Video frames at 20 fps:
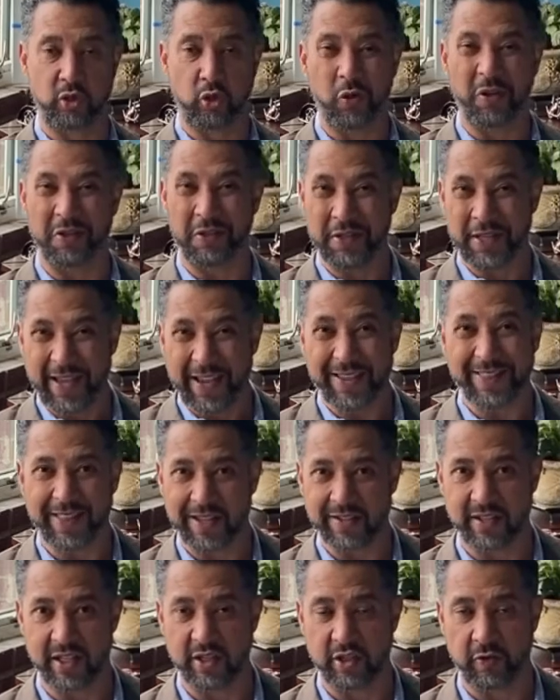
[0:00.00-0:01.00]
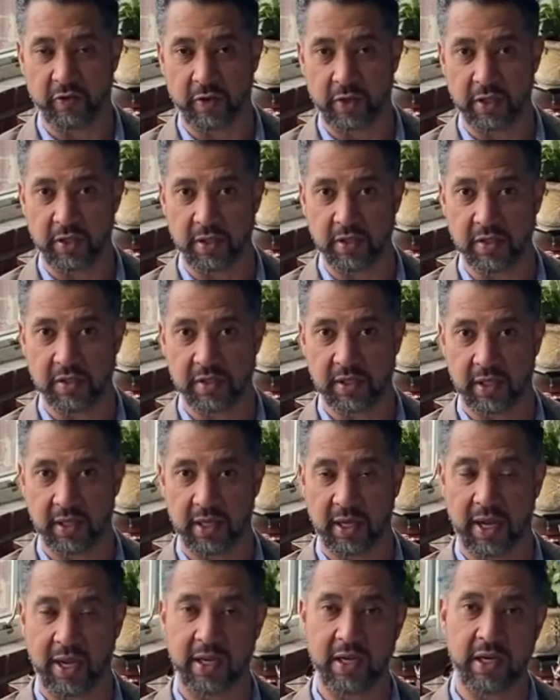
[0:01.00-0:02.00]
to create that sense of
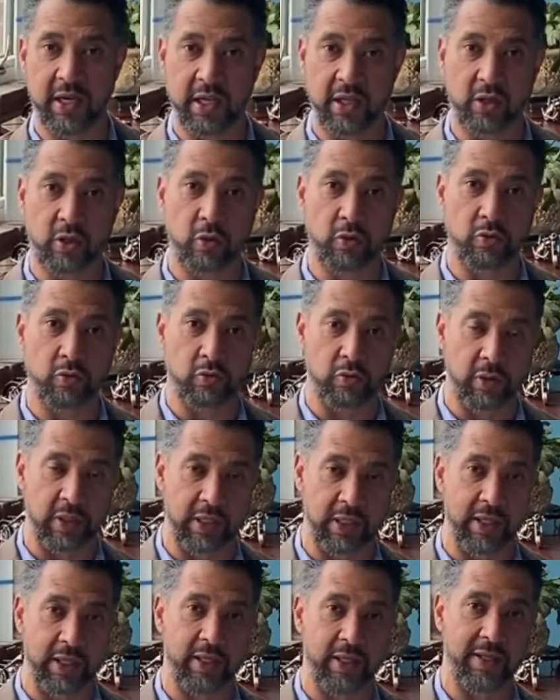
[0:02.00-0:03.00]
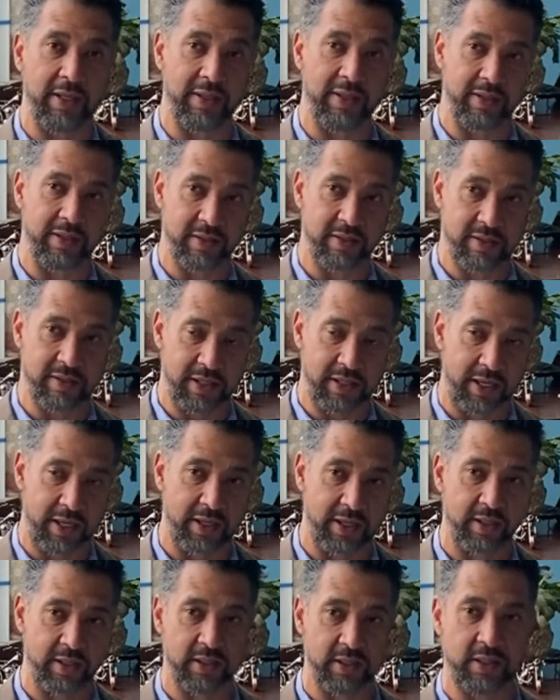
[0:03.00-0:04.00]
urgency, I need to really
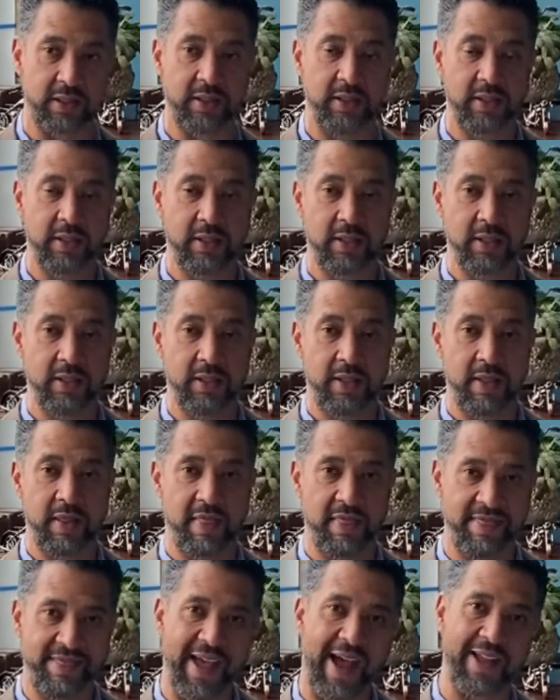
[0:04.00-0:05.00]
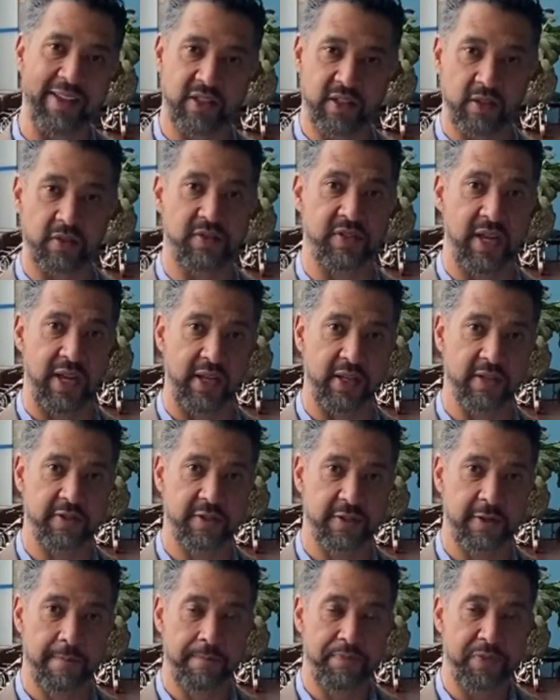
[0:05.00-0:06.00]
desire that
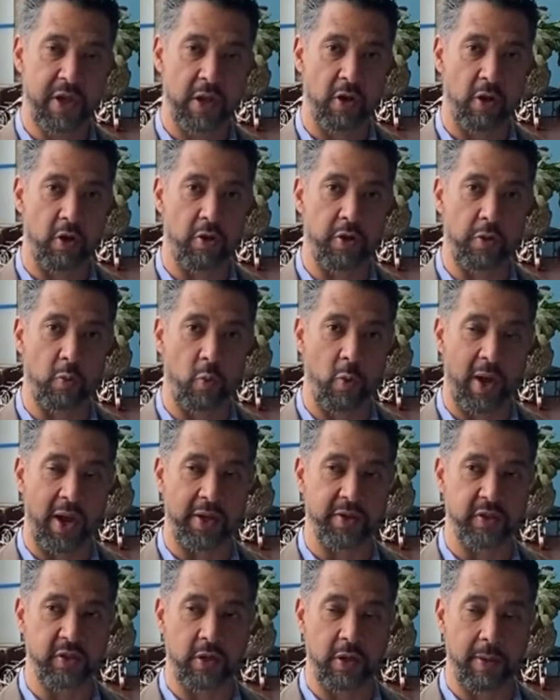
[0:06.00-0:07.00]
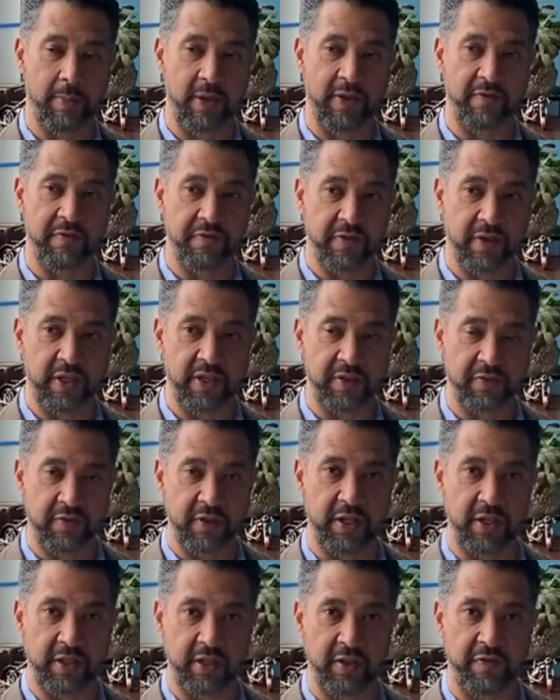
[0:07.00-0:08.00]
success. Otherwise, it's going to be very,
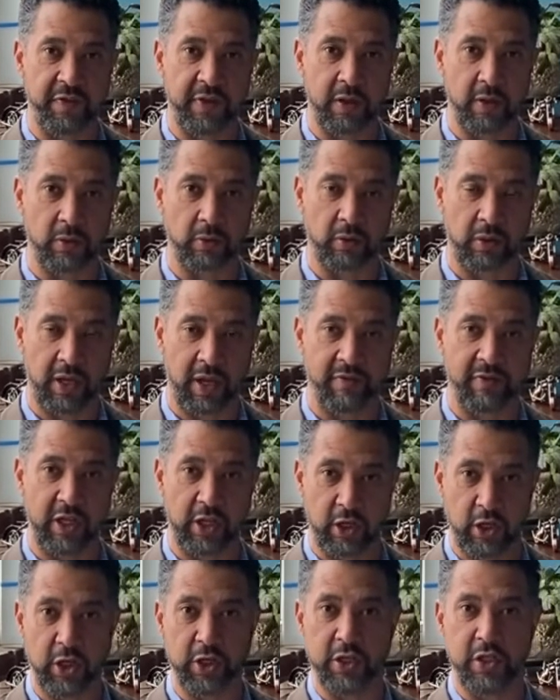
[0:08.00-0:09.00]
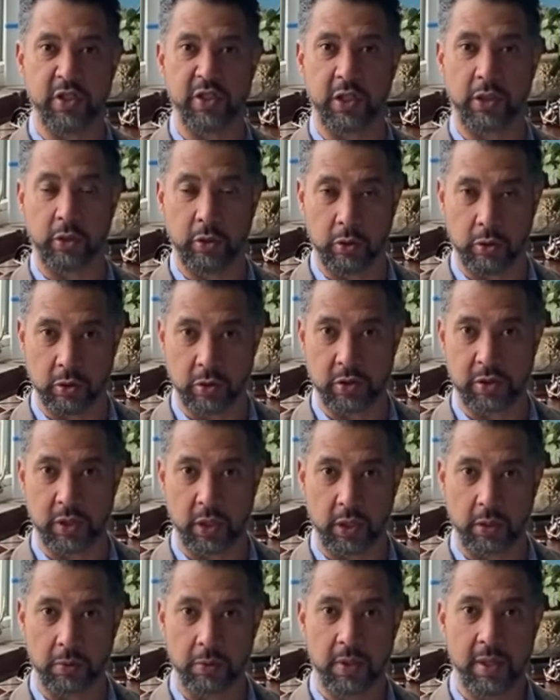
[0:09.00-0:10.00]
very difficult to have the urgency to do
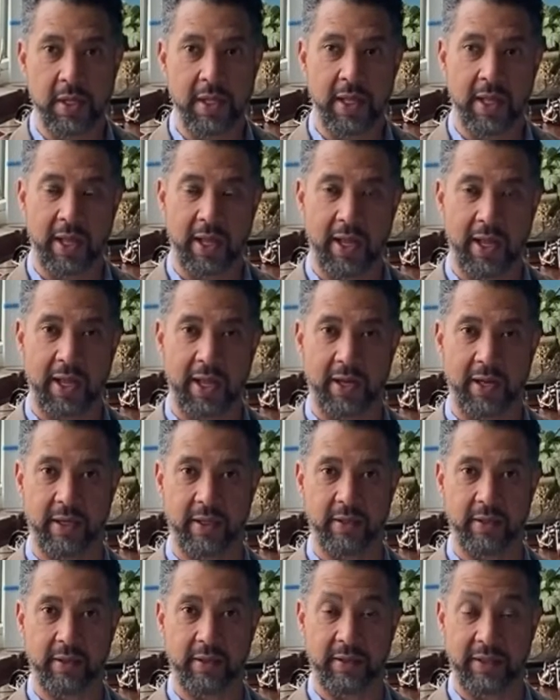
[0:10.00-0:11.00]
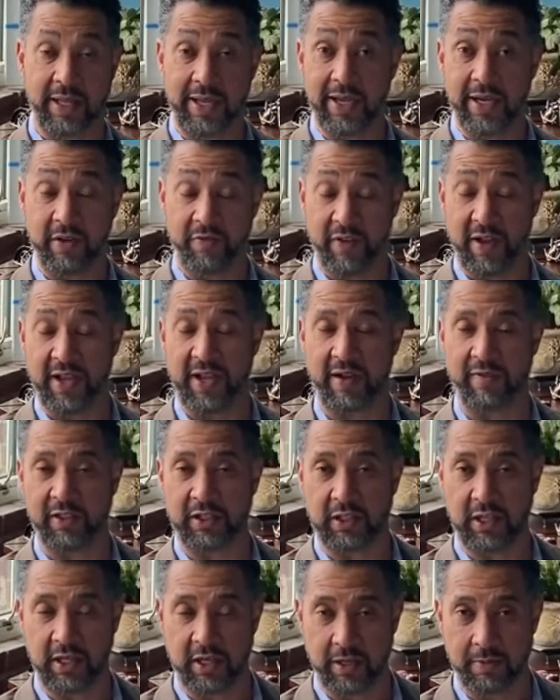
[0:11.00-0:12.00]
so. And then if I have a
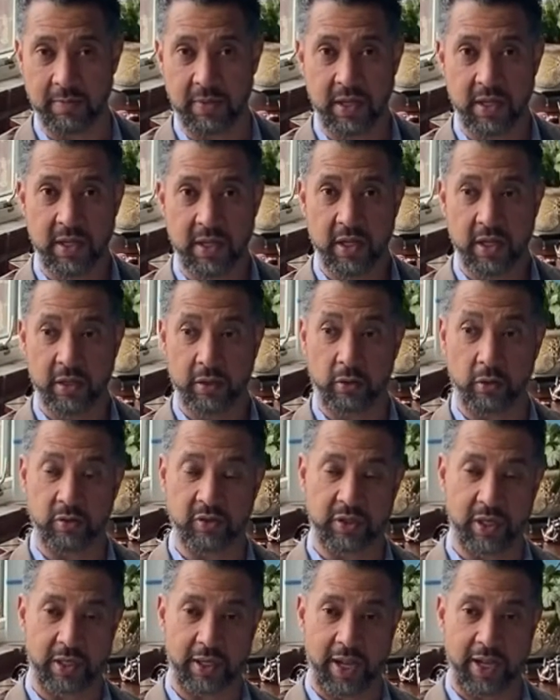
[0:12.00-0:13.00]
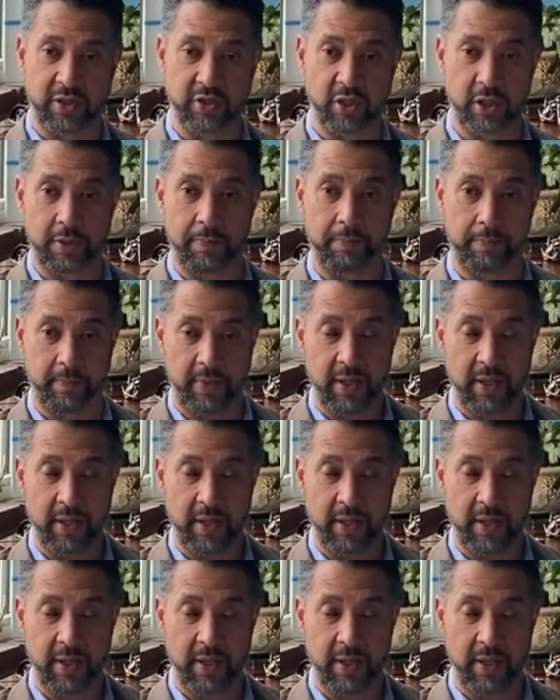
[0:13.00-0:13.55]
team, to start actually